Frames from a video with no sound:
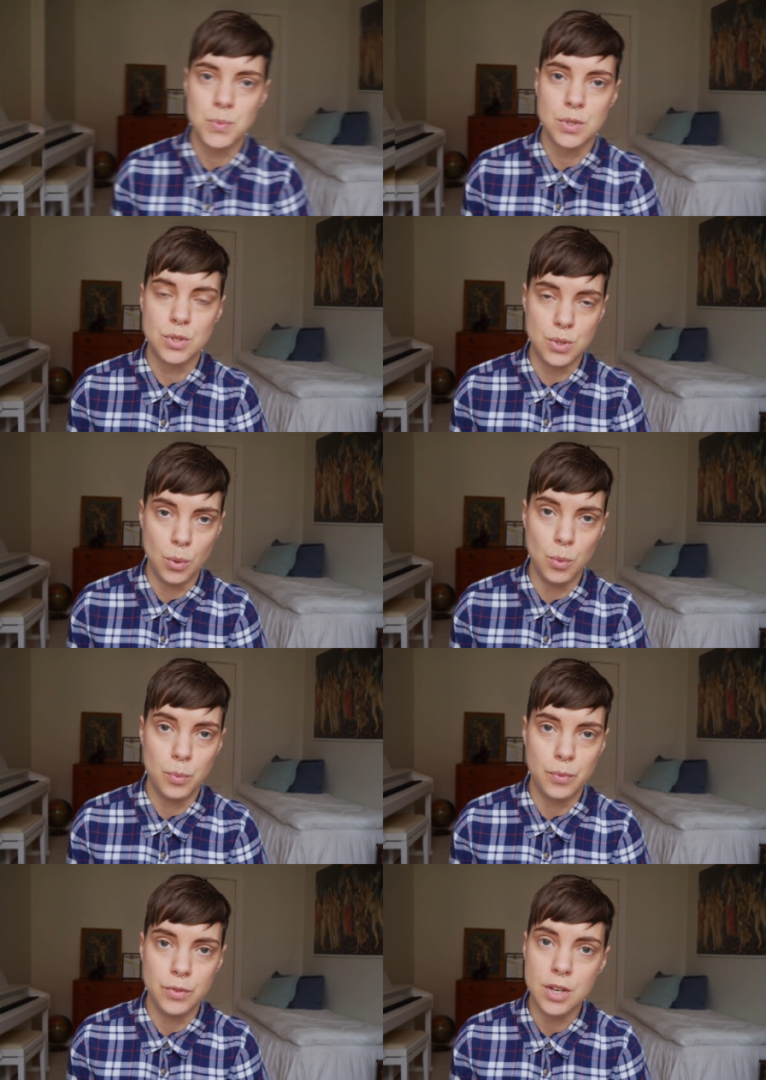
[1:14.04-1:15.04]

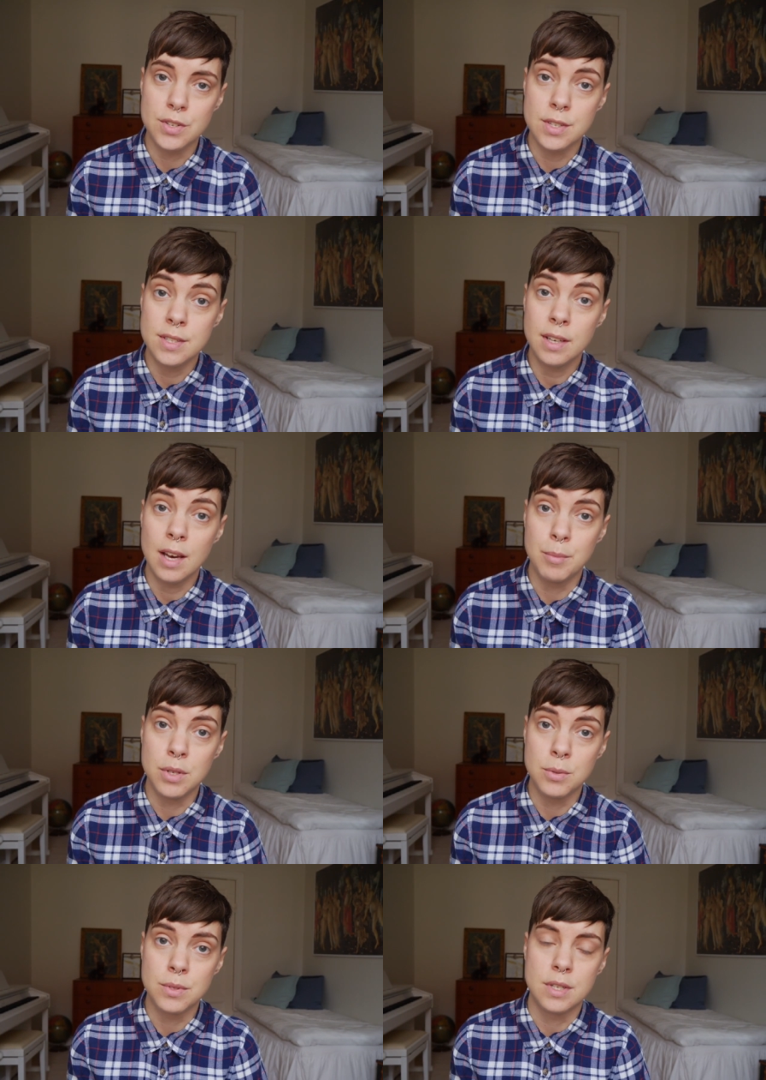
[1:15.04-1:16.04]
So, narcissistic
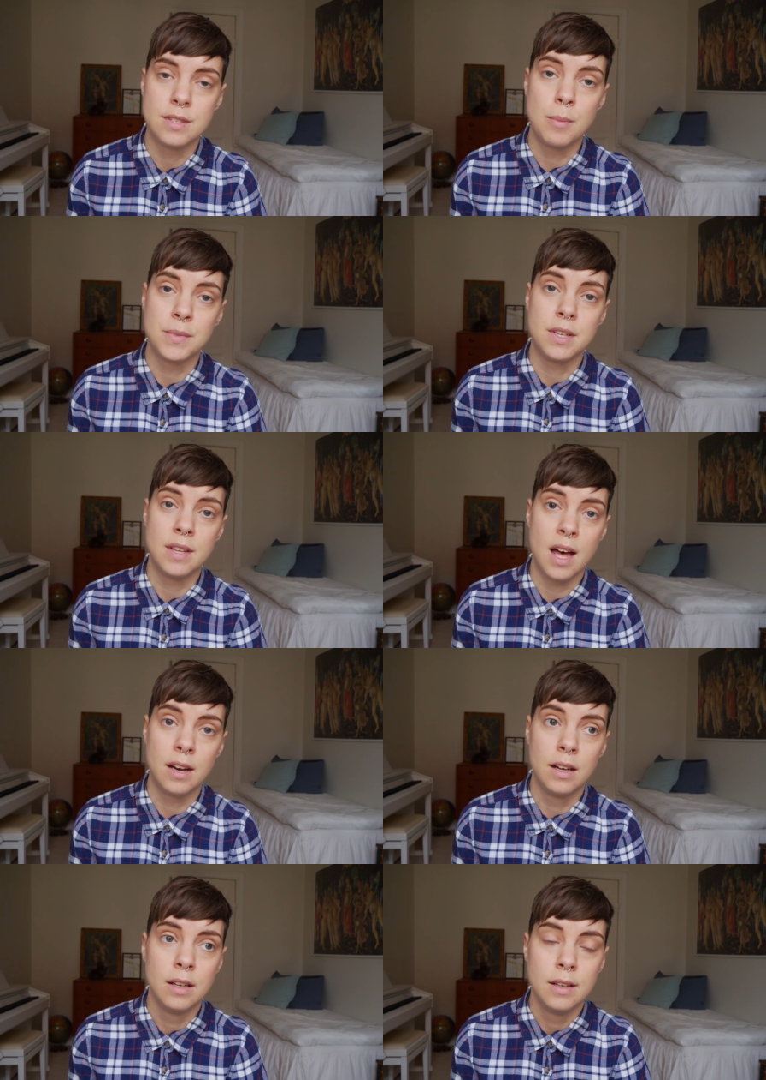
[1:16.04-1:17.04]
abuse is something
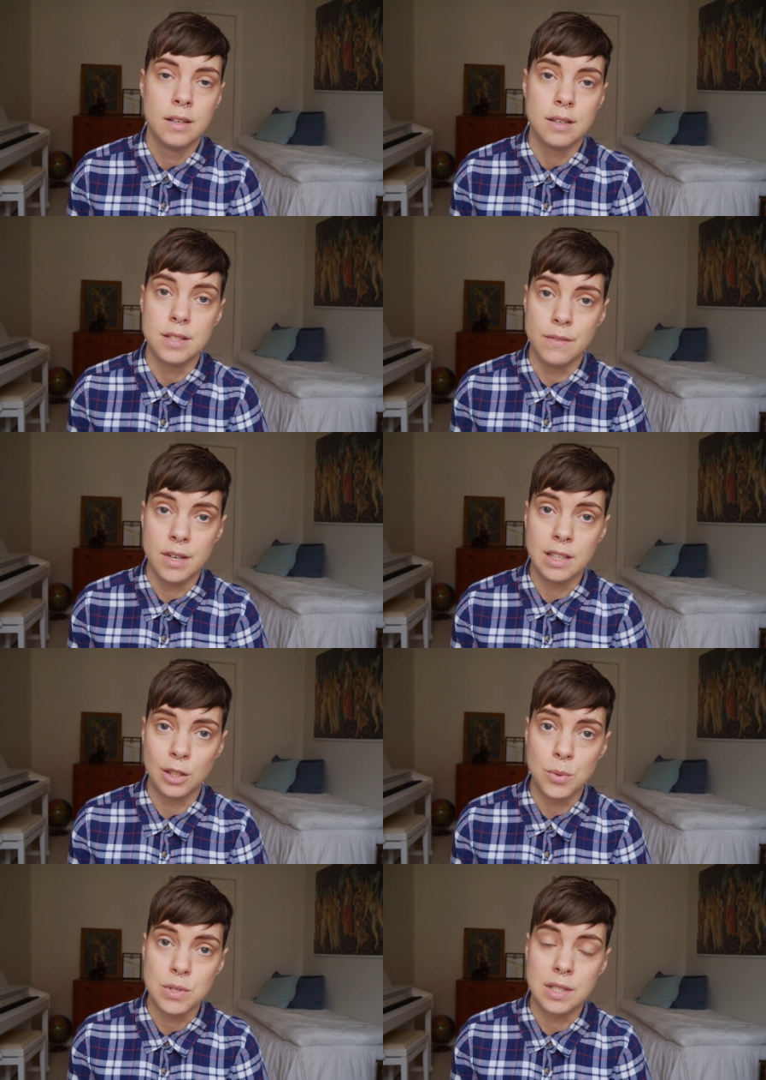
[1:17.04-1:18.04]
that is very
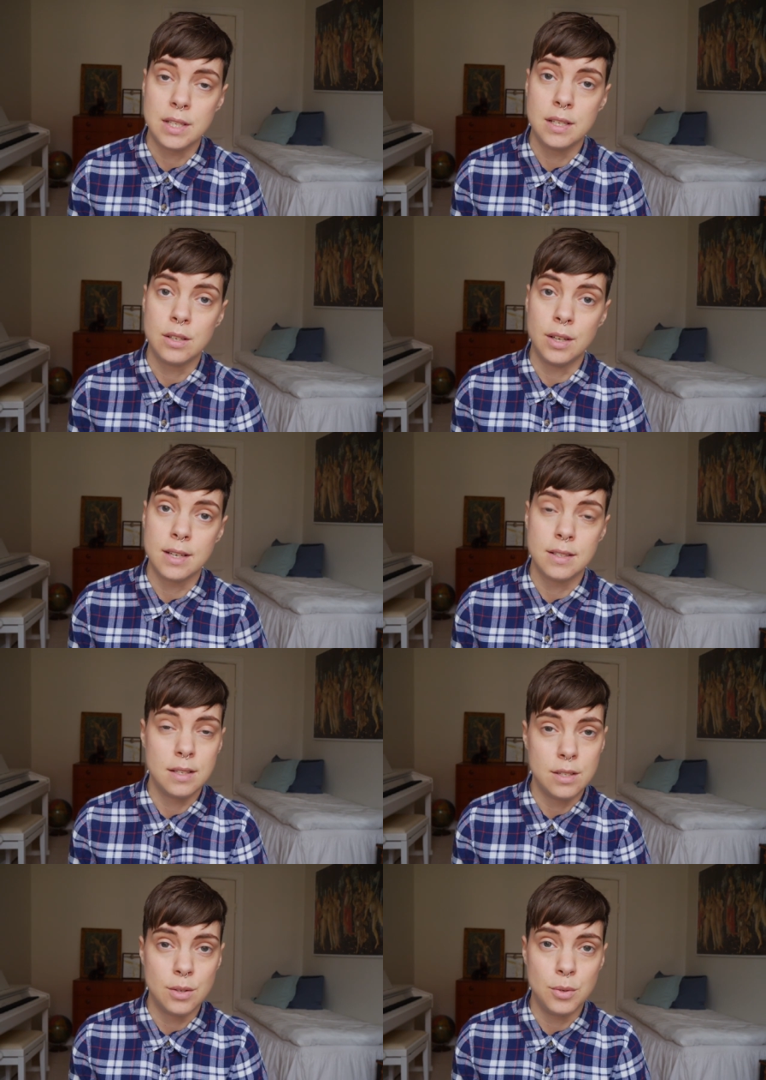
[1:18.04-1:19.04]
closely
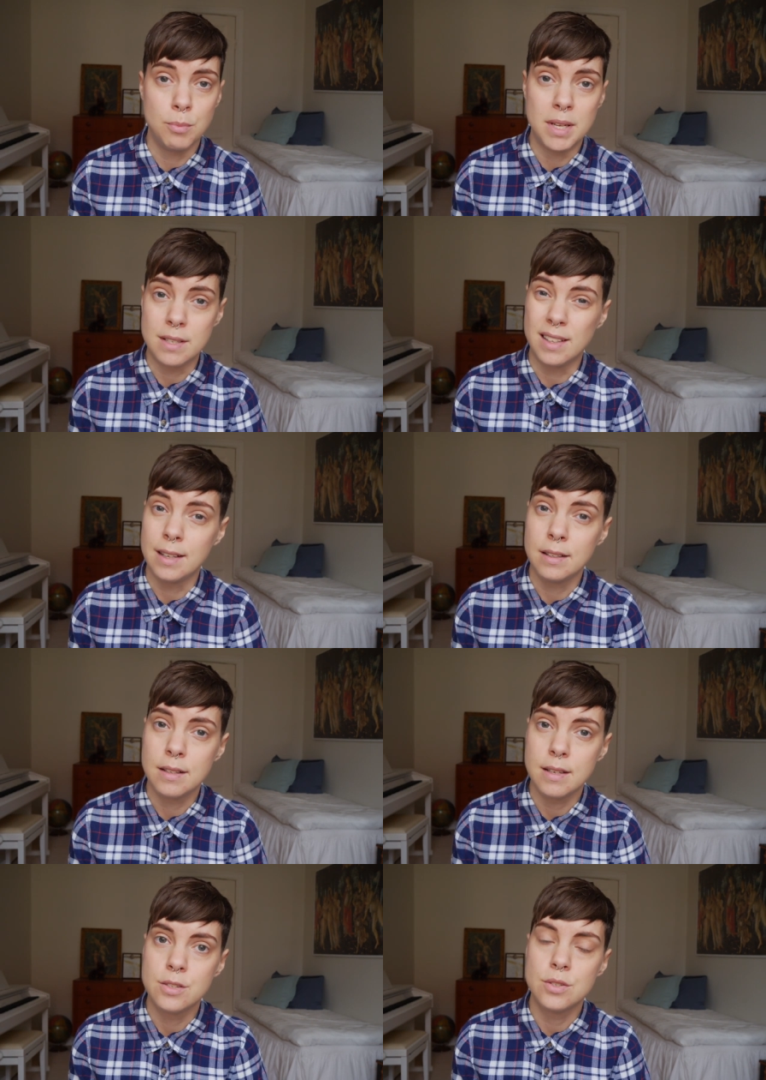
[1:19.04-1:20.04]
connected to mental
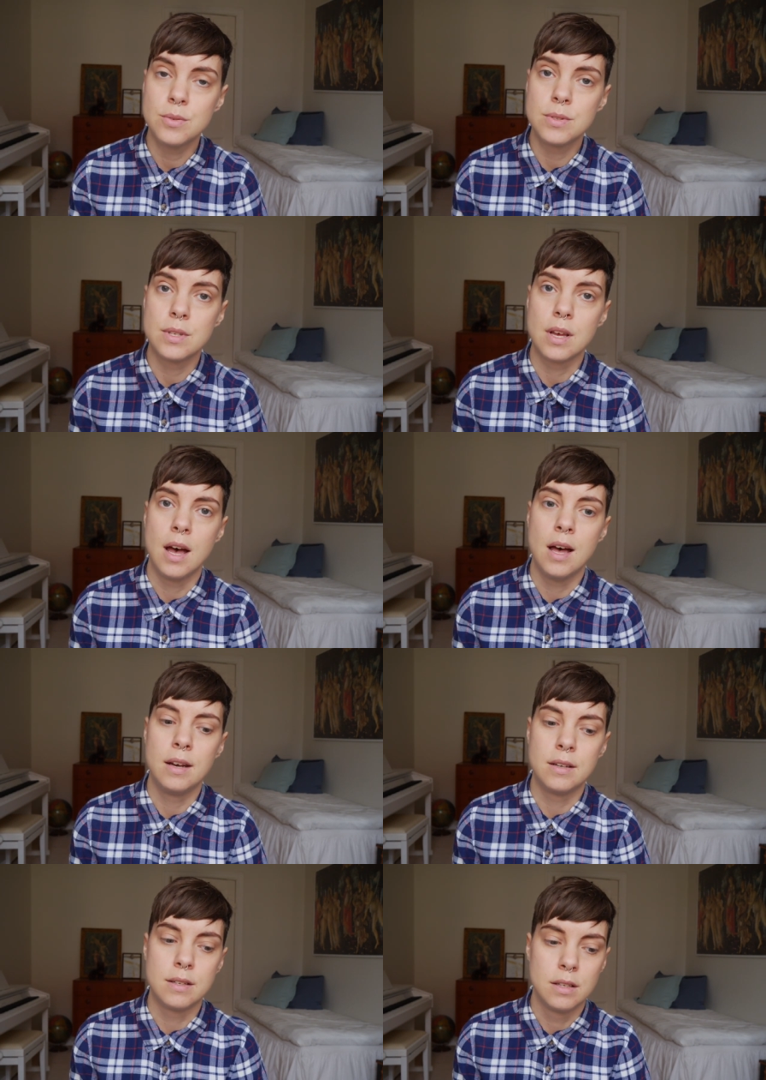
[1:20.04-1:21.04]
health issues,
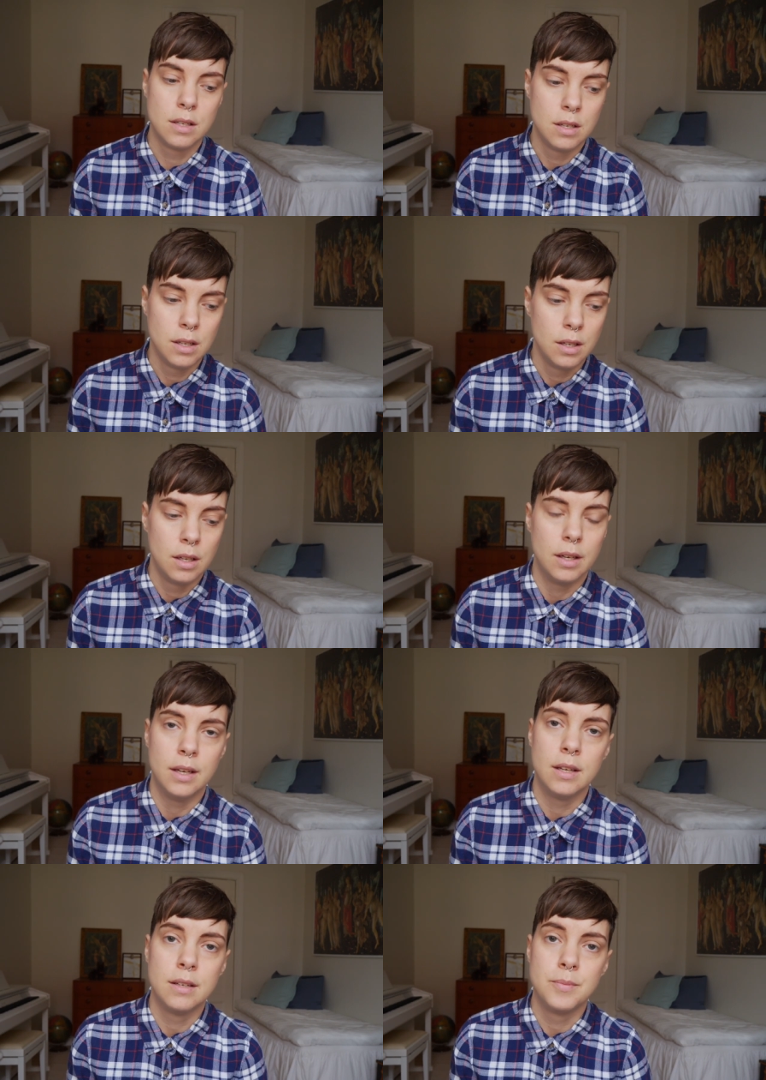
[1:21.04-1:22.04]
and
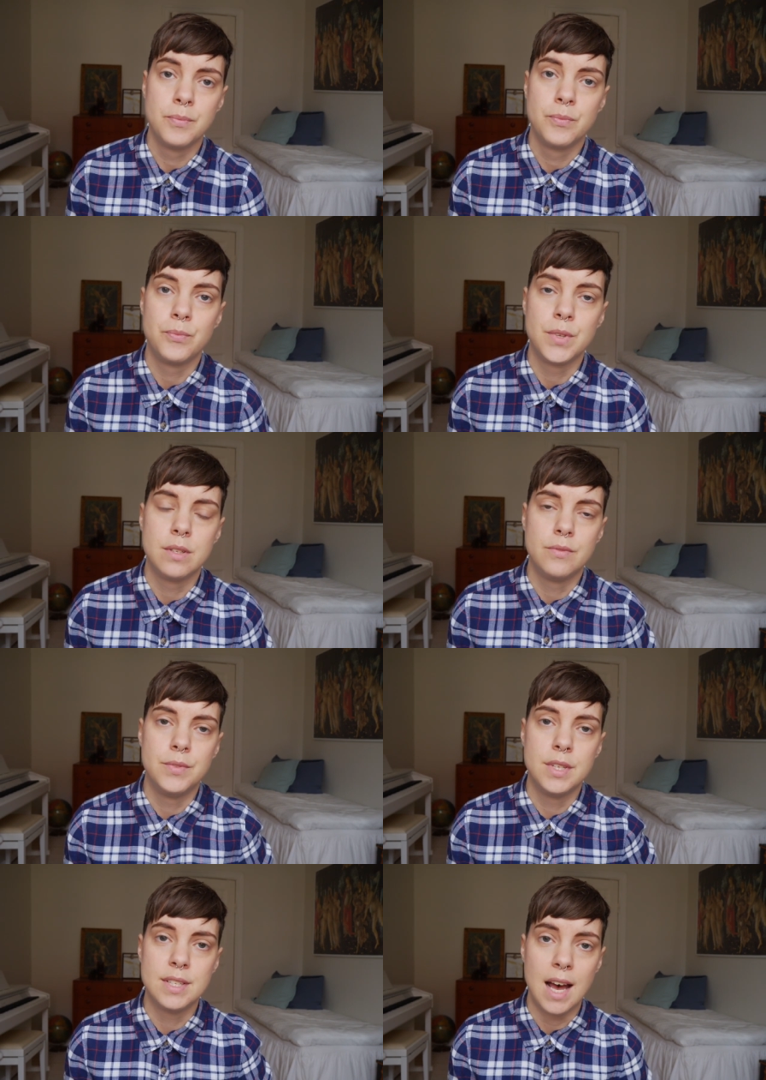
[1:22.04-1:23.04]
um,
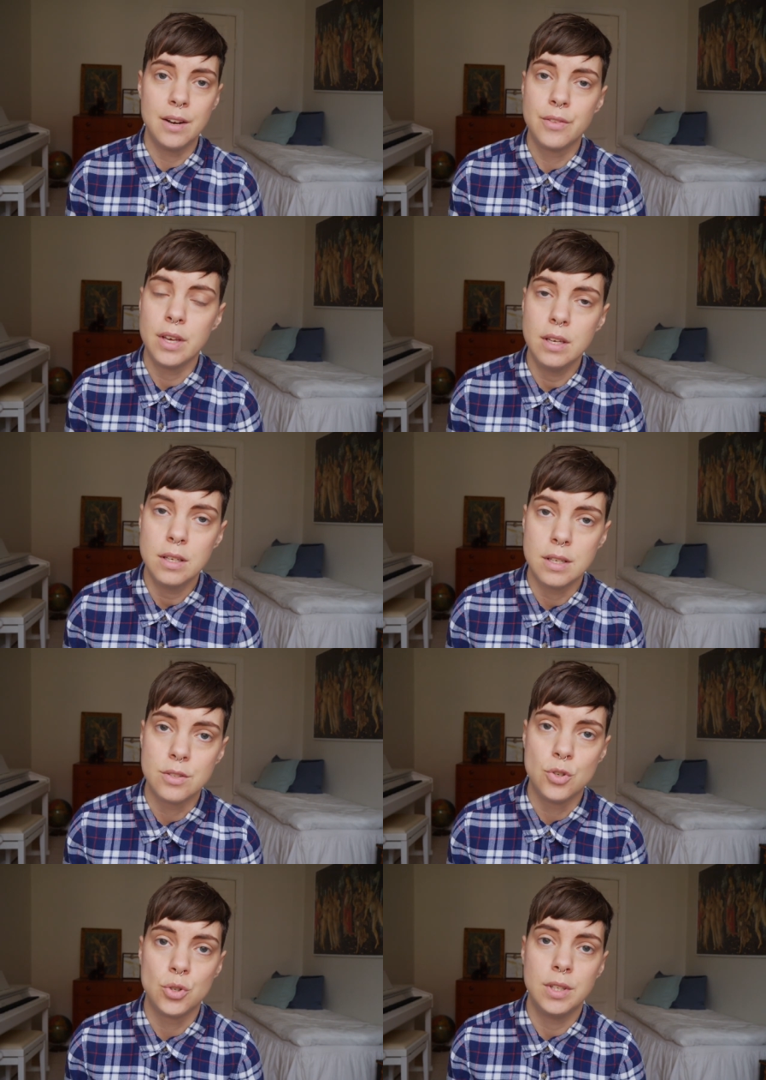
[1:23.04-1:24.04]
the sad thing
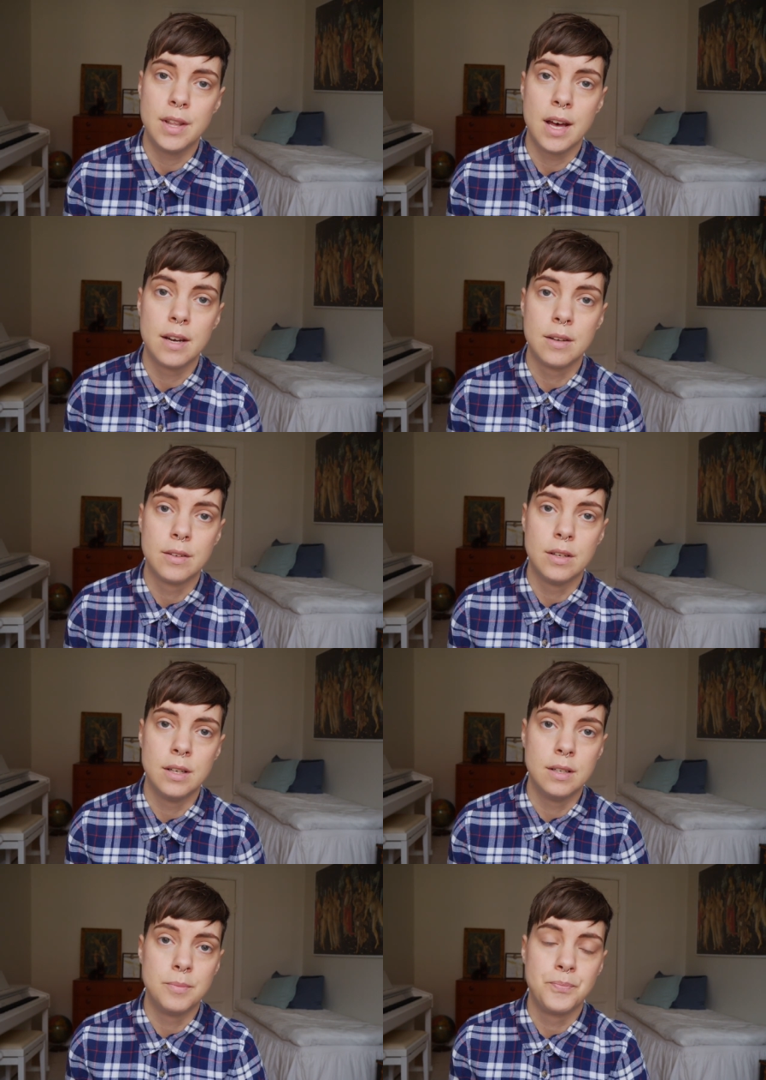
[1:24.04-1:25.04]
is usually that
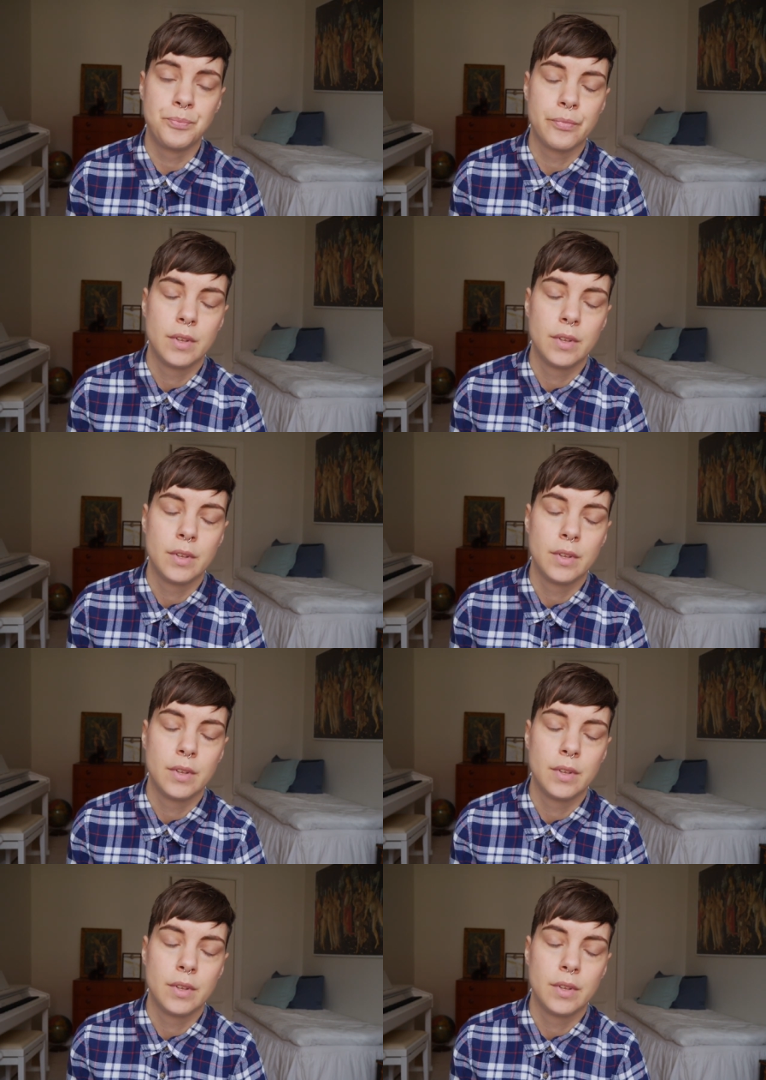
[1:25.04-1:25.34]
um,